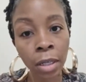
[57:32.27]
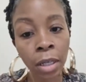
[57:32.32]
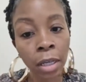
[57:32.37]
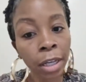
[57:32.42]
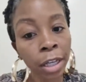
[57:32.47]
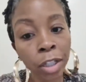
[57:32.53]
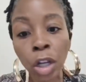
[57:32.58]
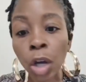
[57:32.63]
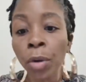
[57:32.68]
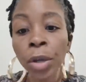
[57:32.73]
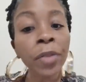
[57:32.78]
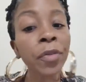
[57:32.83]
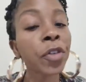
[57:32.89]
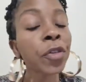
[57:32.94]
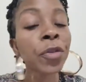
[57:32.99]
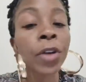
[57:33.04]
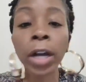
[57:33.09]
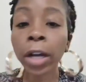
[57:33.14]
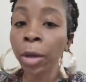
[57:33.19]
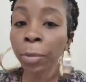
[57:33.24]
It don't give a
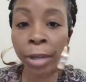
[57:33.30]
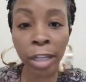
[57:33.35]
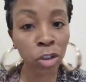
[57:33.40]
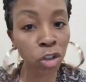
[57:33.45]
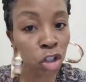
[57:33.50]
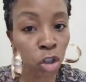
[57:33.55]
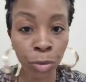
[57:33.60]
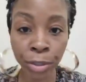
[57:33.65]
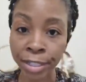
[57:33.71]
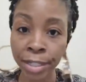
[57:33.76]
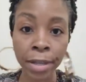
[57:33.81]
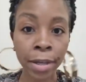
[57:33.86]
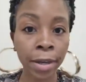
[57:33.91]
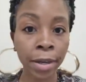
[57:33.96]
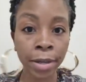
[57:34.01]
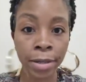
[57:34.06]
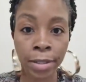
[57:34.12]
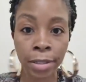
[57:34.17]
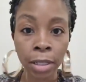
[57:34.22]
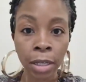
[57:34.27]
fuck about your
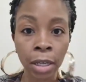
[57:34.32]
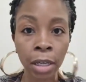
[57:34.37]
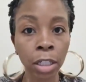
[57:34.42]
tears.